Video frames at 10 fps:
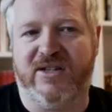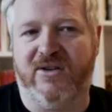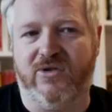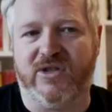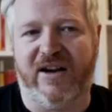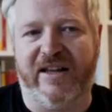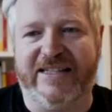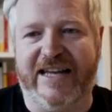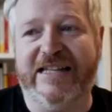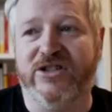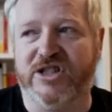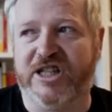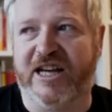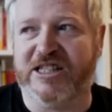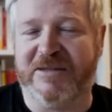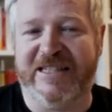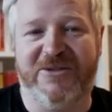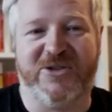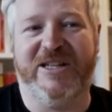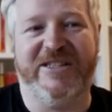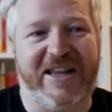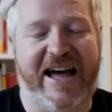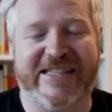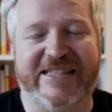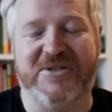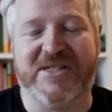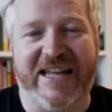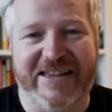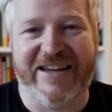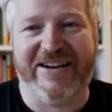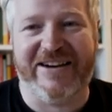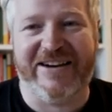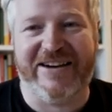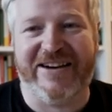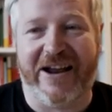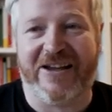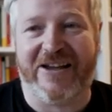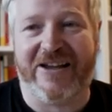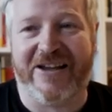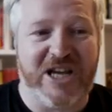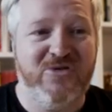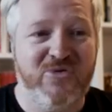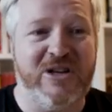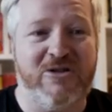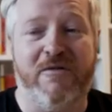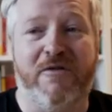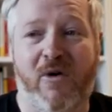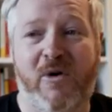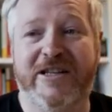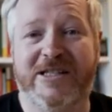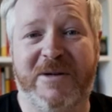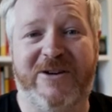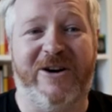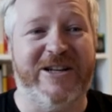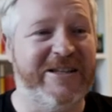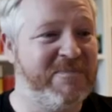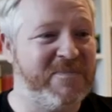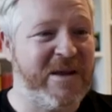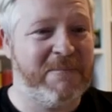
was that those early days using ChatGPT, I was going into class and I was sitting there and I genuinely couldn't focus because